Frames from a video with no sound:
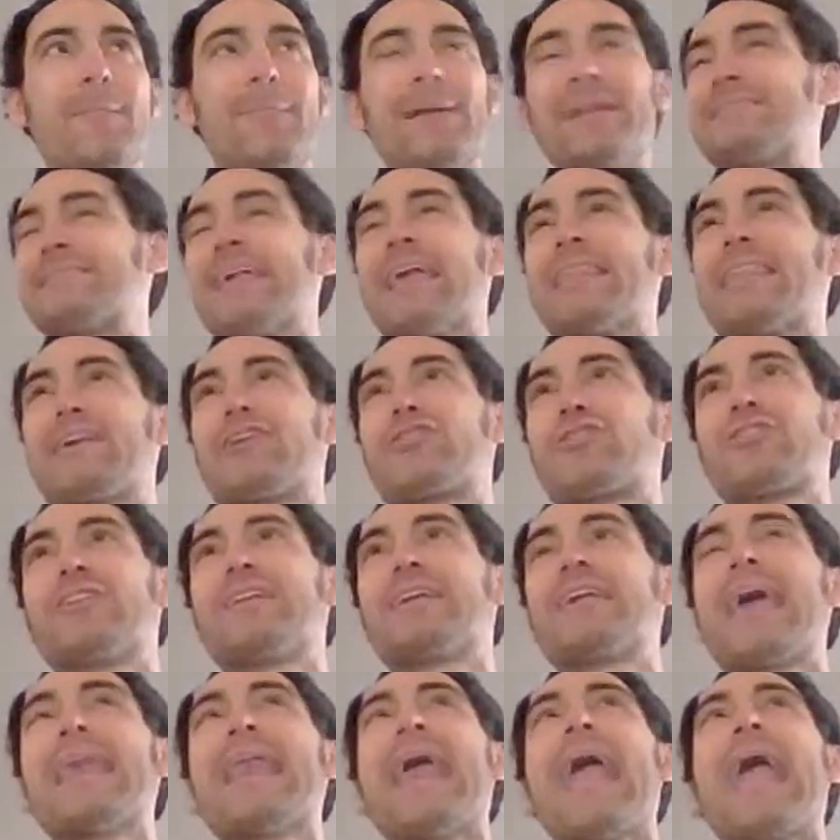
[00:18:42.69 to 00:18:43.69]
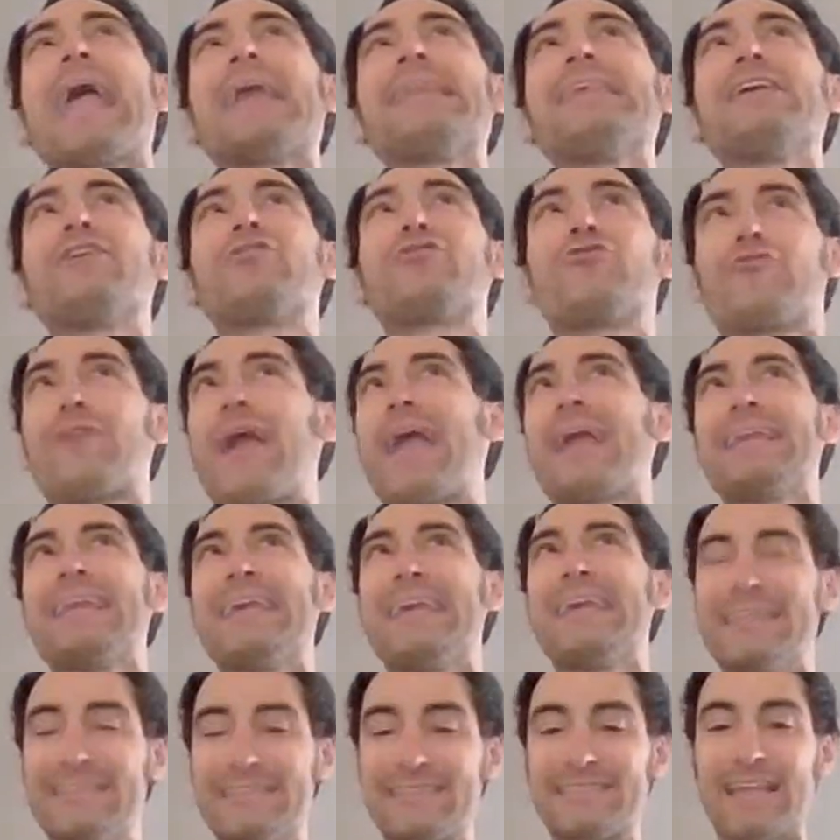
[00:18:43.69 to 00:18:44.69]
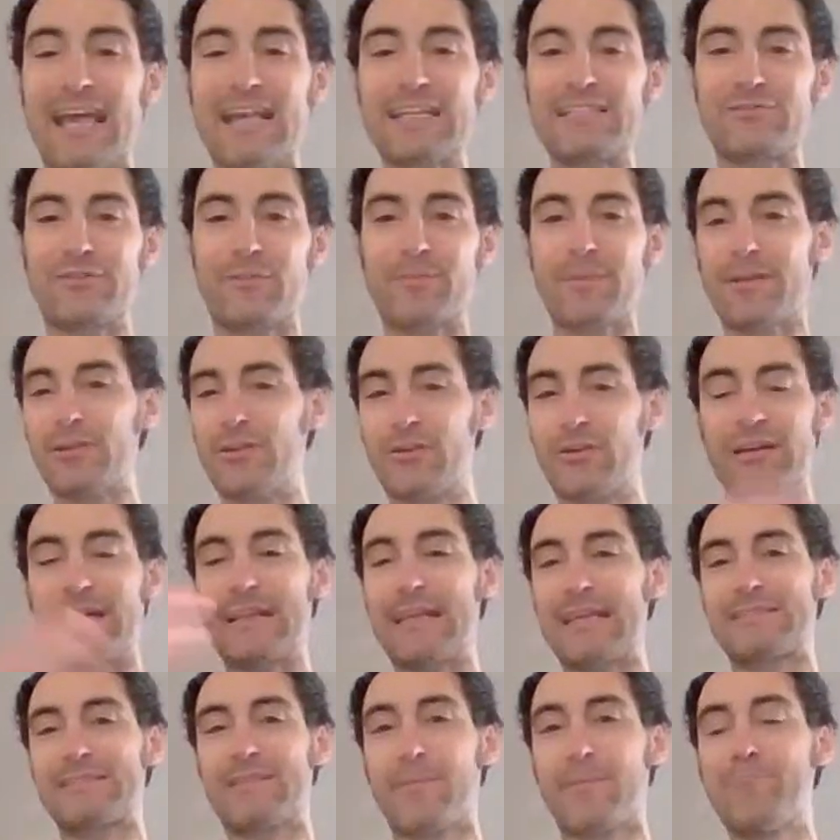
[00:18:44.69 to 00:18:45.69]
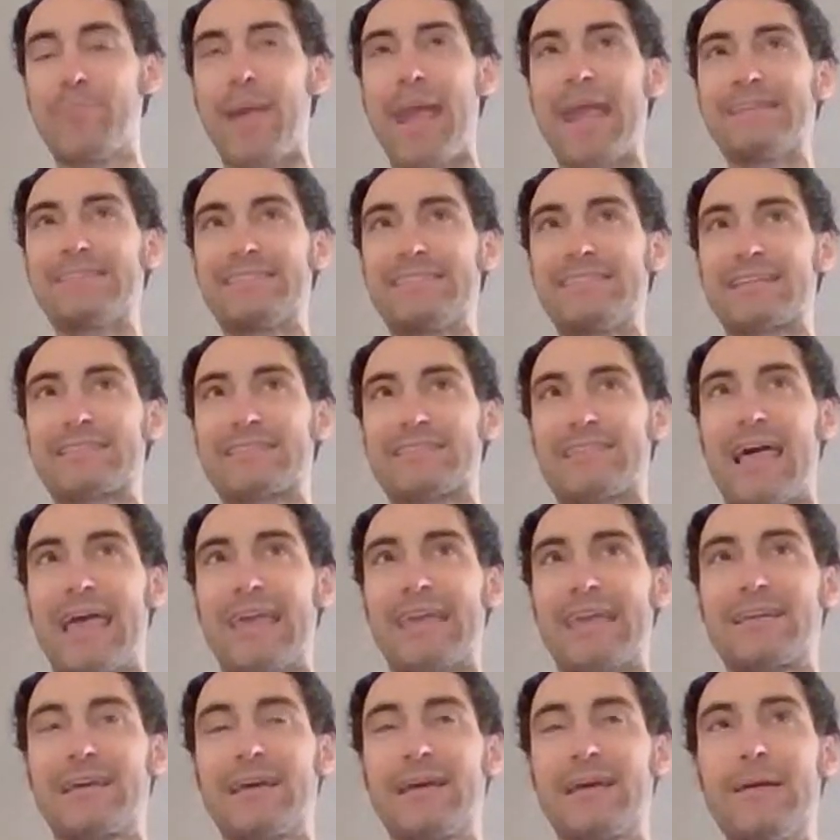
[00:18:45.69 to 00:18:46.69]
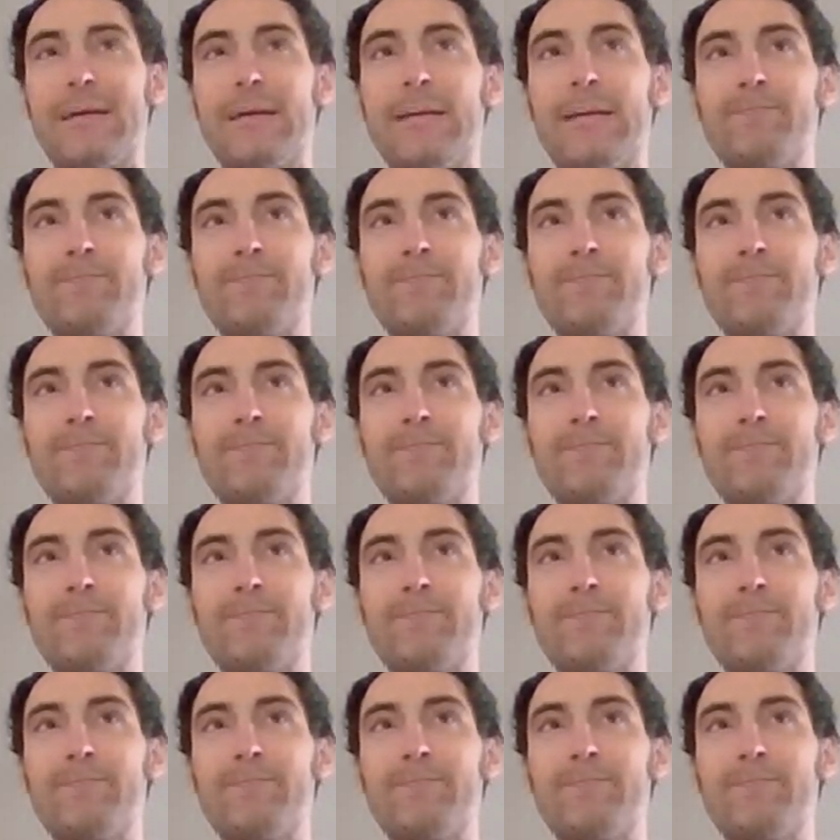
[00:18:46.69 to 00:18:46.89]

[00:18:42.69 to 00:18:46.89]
But it's not like you're going to get any great insights from it. You're going to get some basics, like